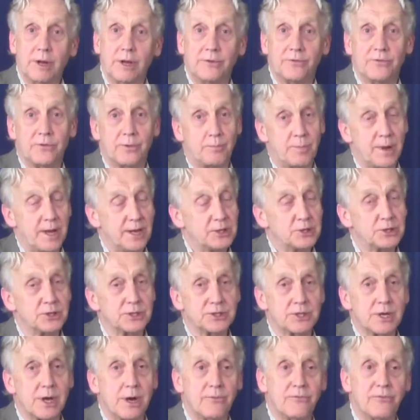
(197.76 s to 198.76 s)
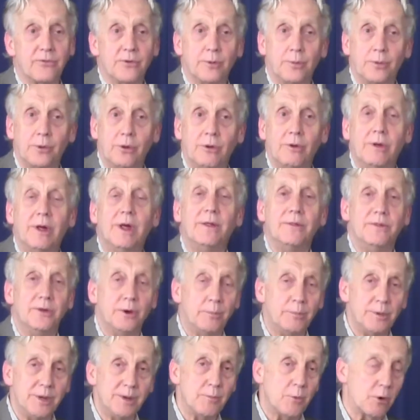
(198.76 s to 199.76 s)
if the patient's comfortable,
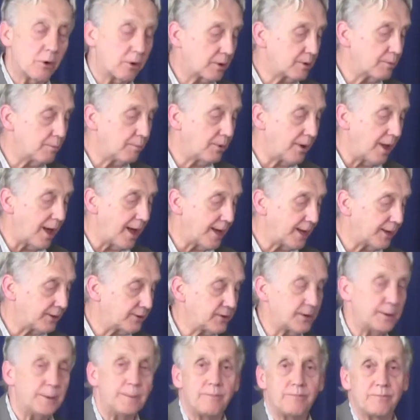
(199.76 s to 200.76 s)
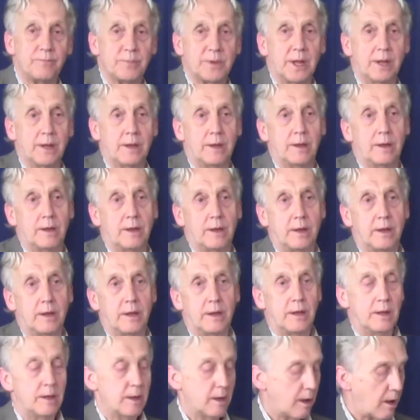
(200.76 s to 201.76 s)
they'll be more compliant.
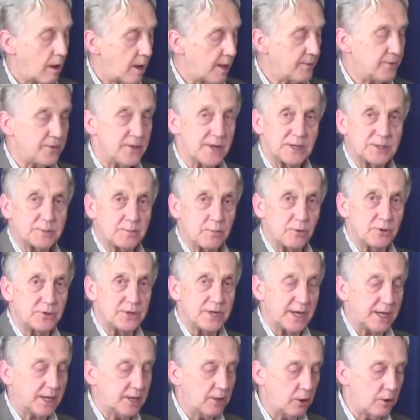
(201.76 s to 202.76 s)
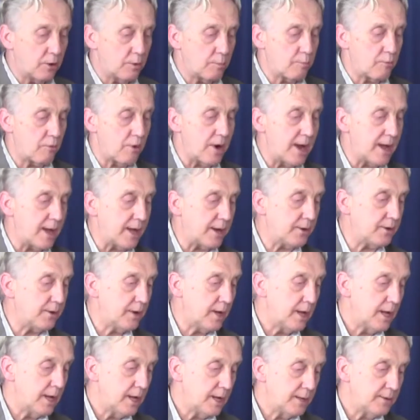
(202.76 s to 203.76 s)
On this particular brand,
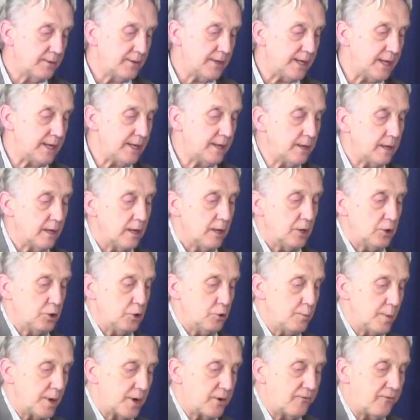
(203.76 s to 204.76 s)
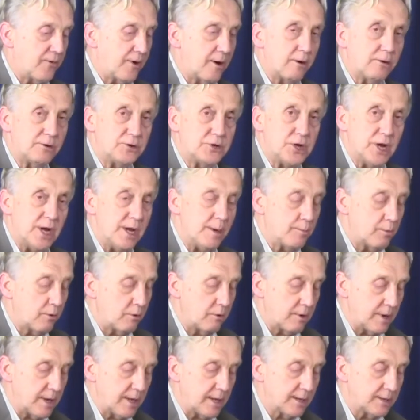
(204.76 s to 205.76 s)
the humidifier
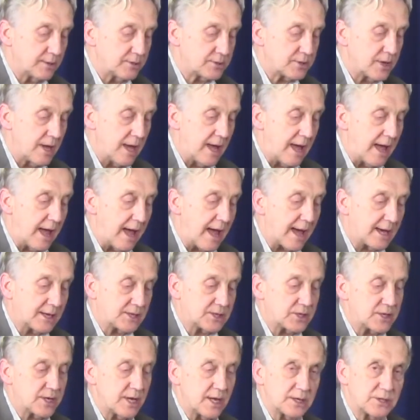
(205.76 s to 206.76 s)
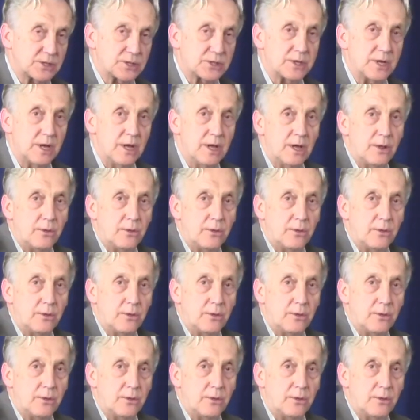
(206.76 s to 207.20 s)
chamber is accessed